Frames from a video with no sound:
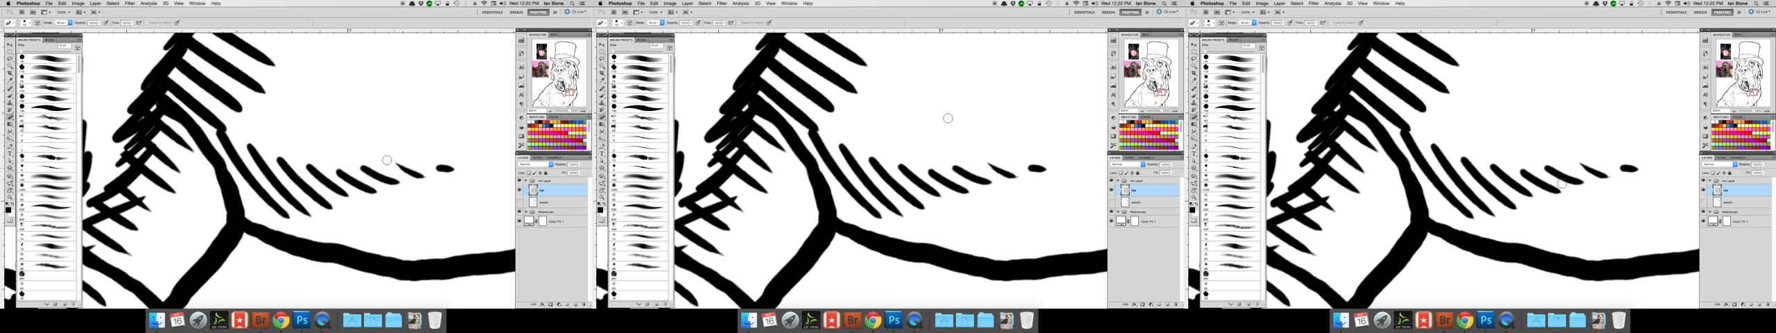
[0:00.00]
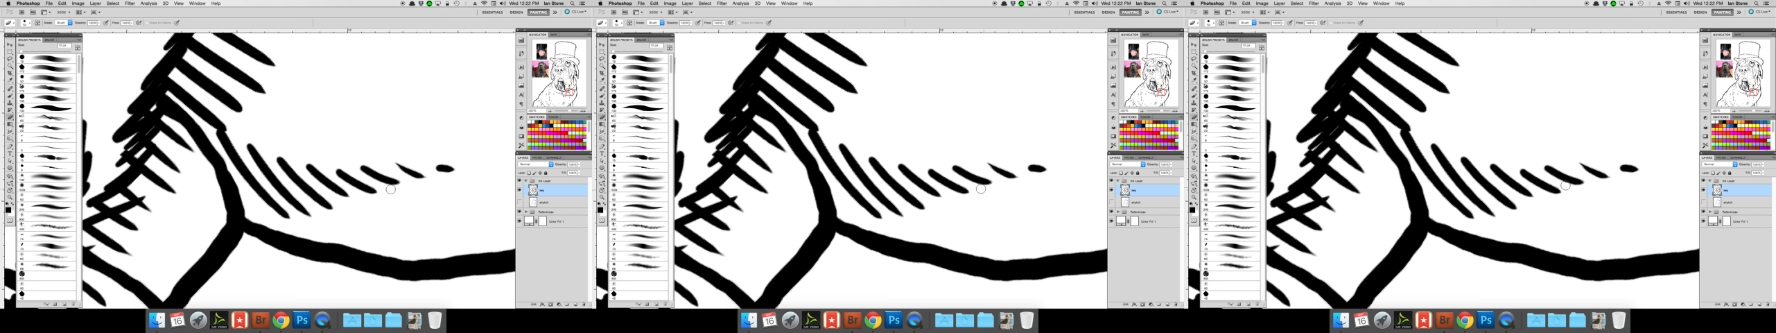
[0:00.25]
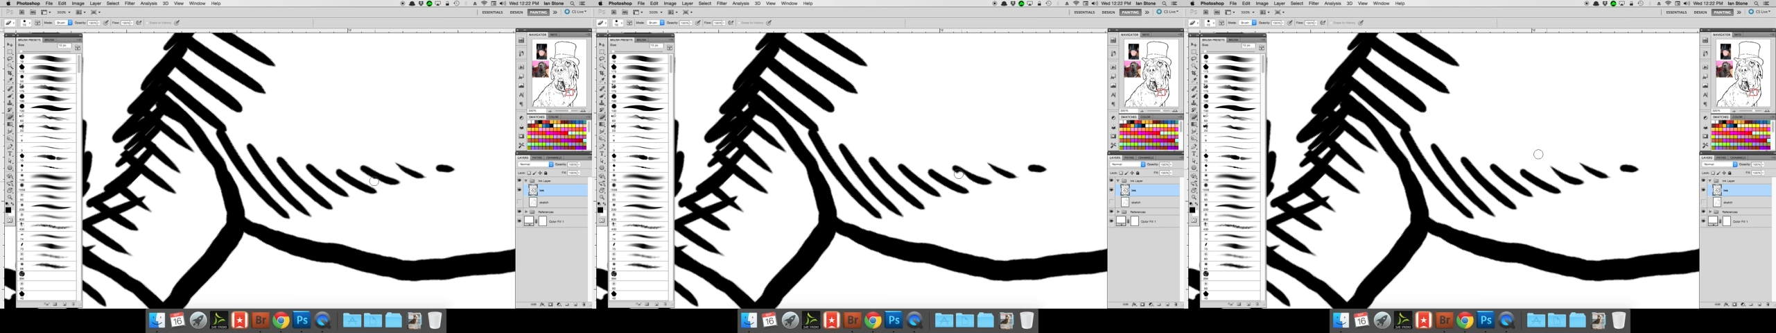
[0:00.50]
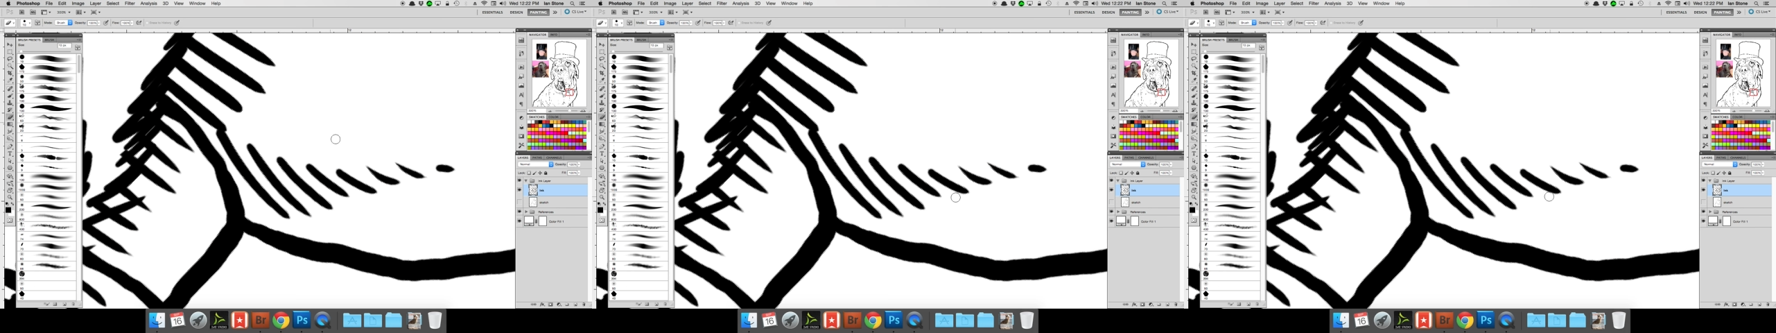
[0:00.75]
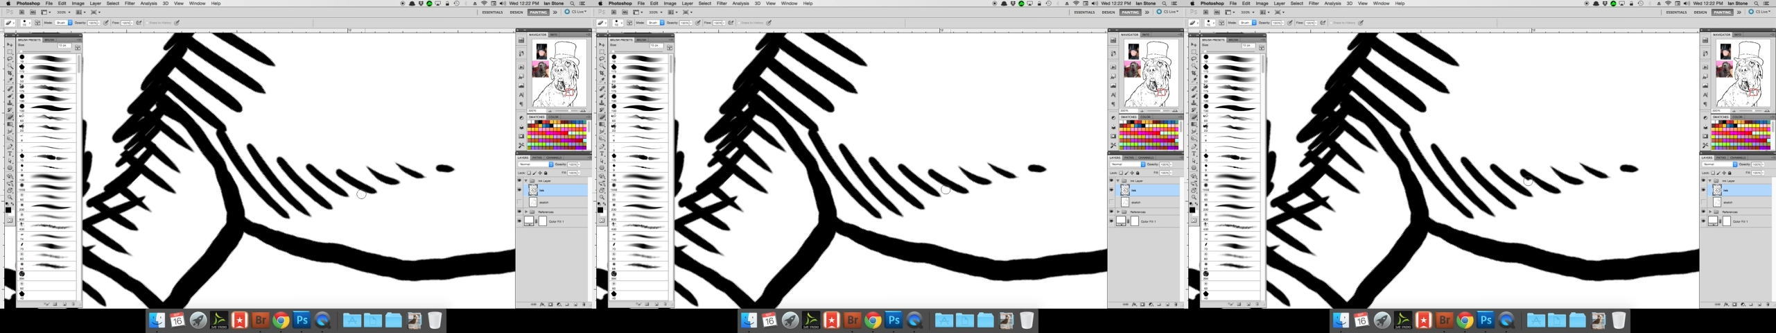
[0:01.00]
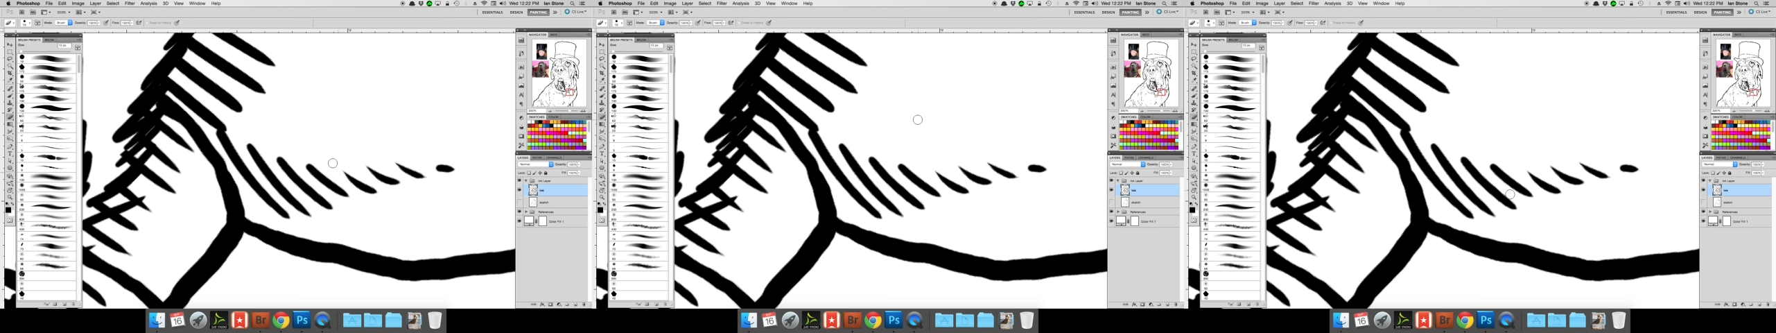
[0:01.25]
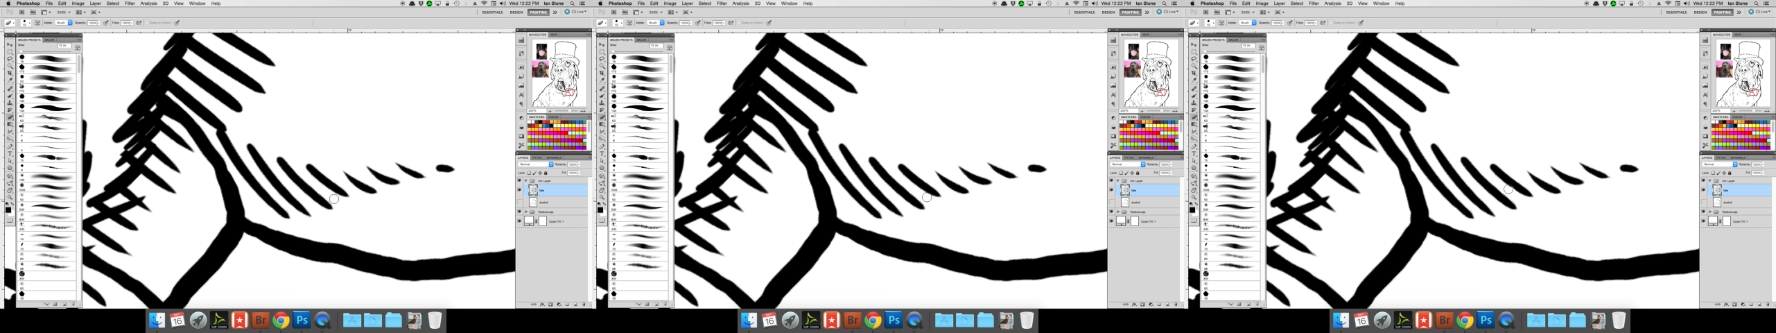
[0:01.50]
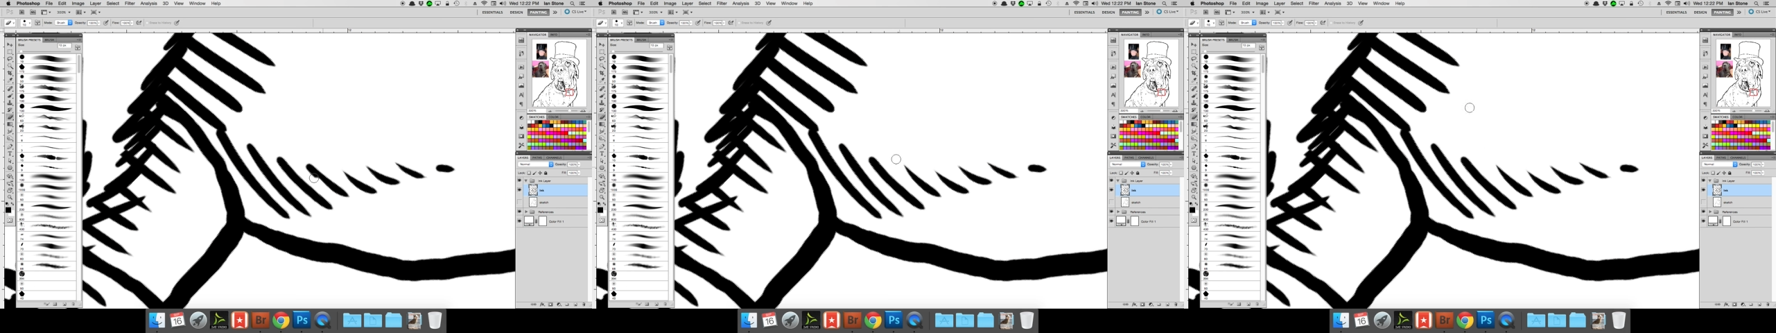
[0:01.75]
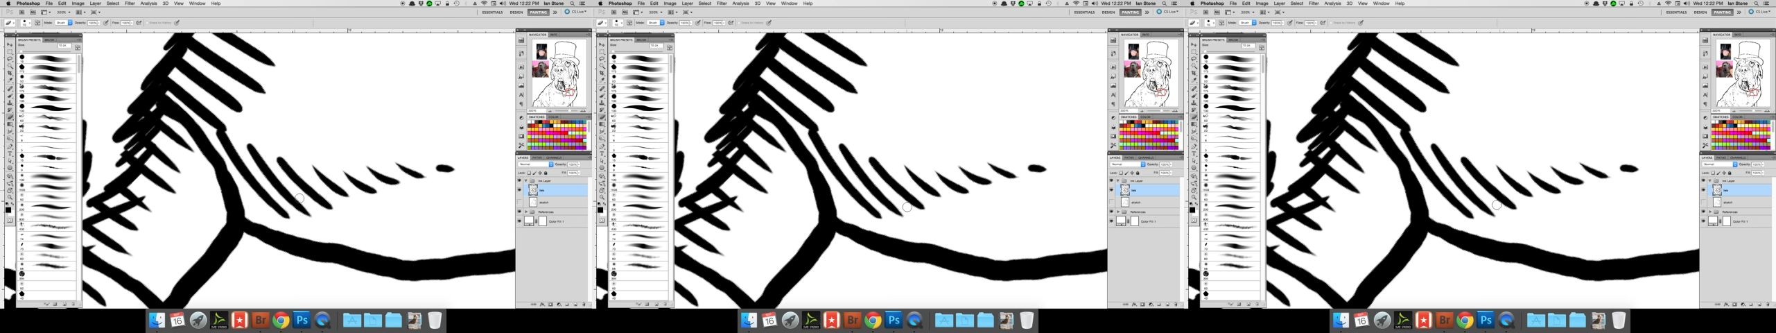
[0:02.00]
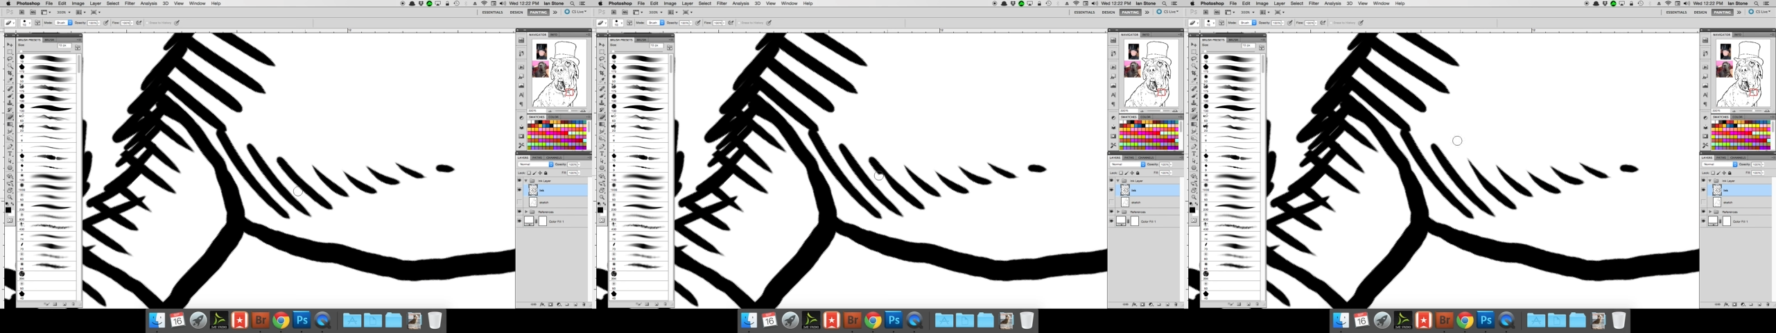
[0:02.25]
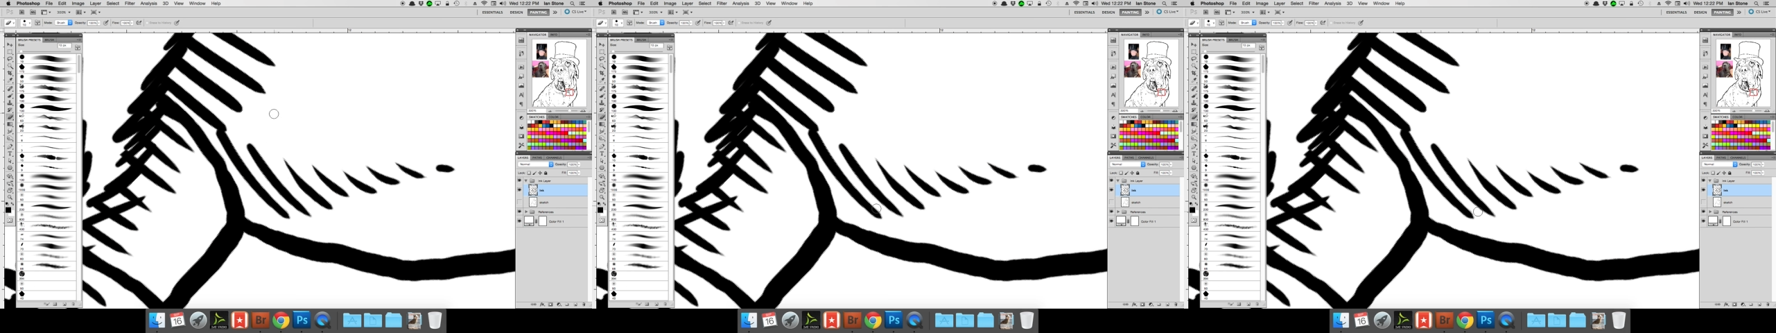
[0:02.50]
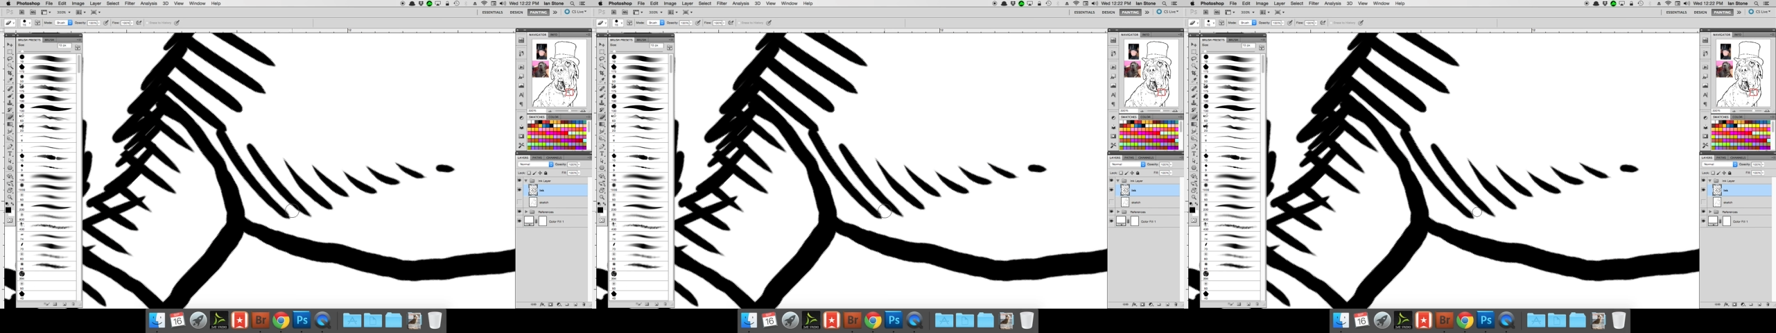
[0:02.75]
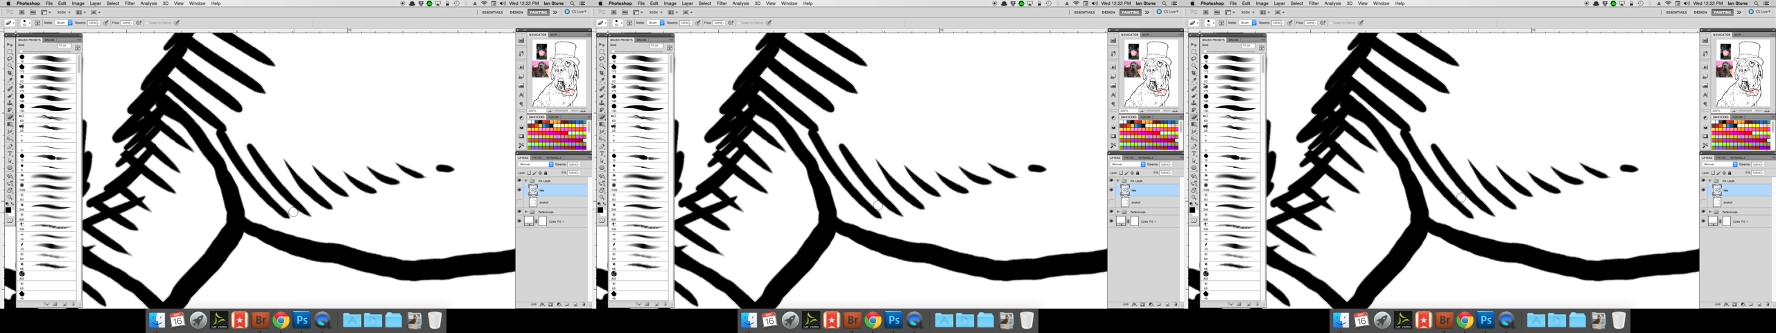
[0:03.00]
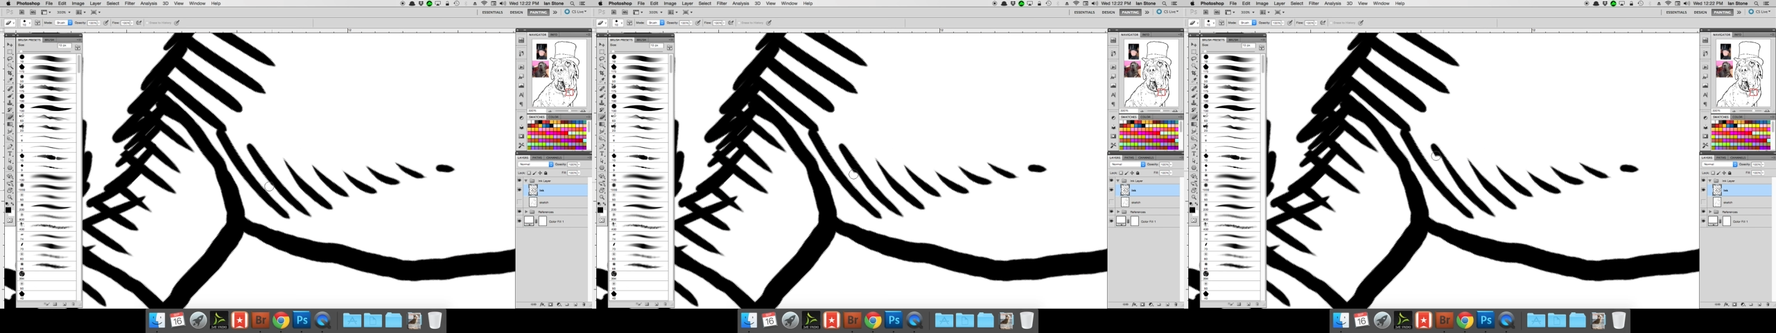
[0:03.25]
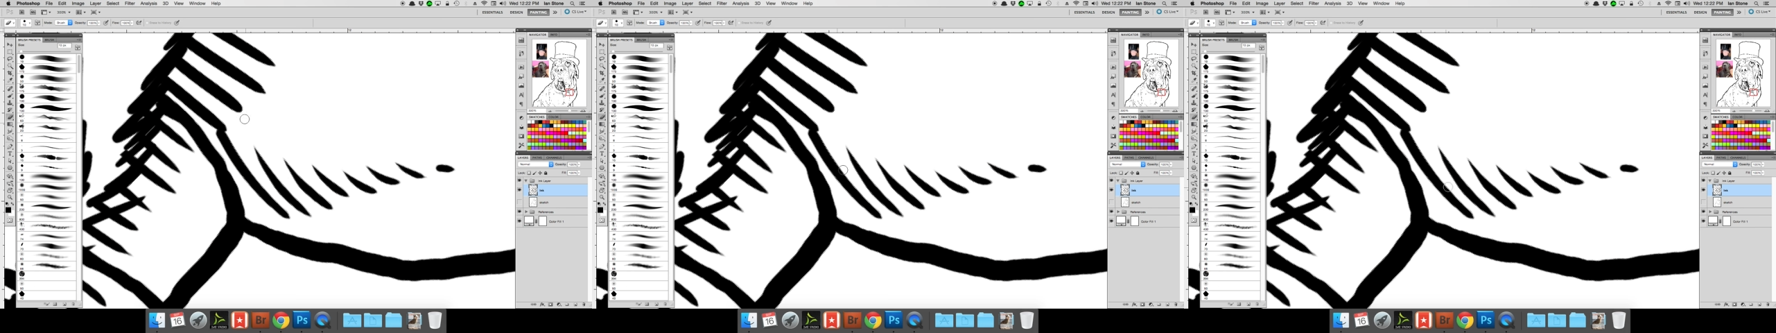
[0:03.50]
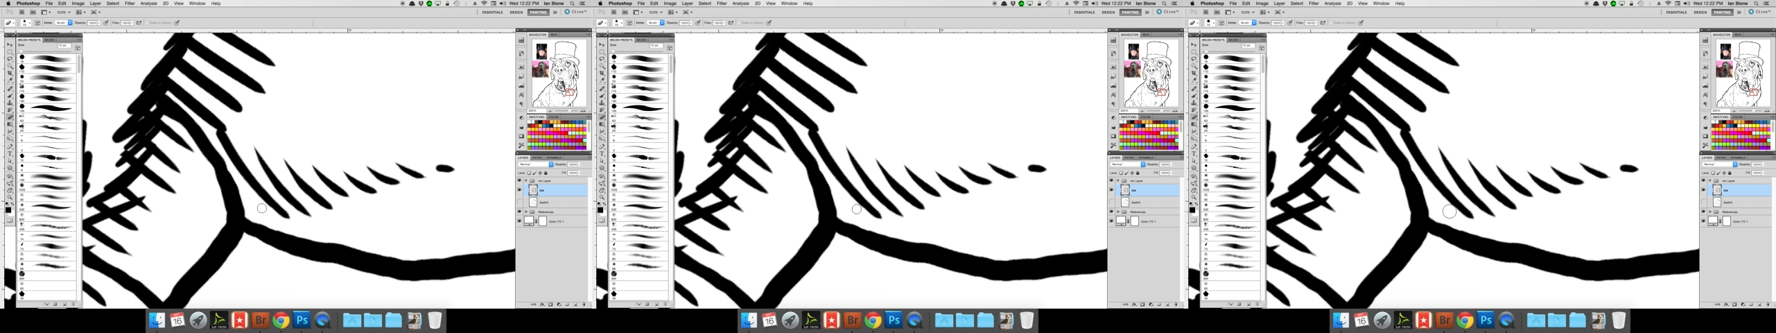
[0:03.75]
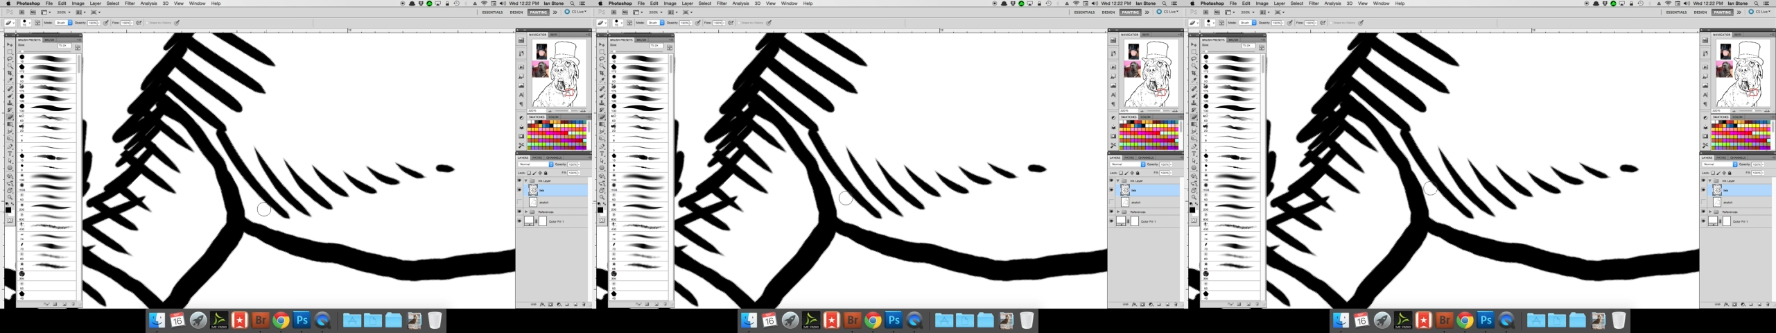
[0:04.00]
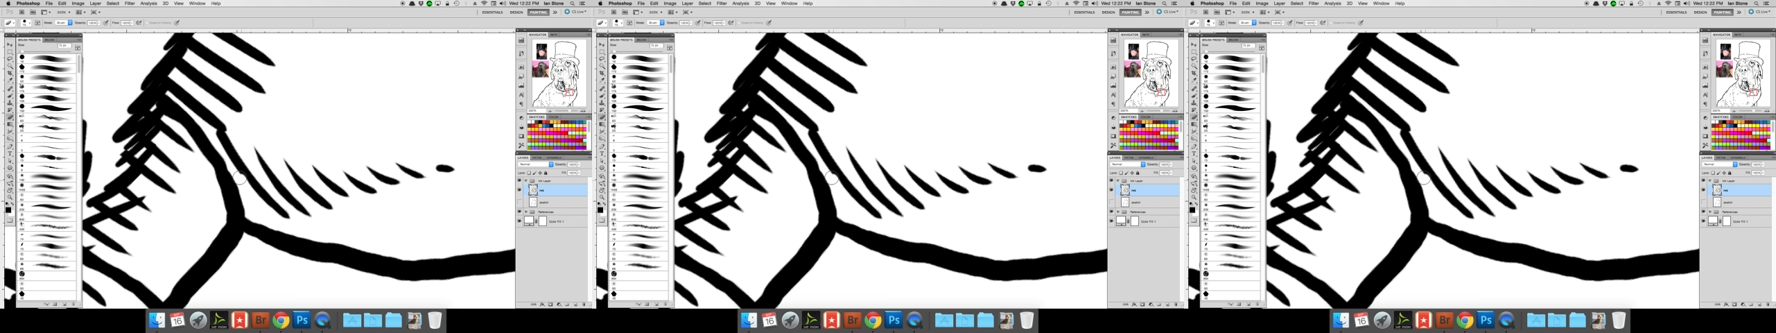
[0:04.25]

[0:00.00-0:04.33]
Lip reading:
Nobody's mouth can be seen.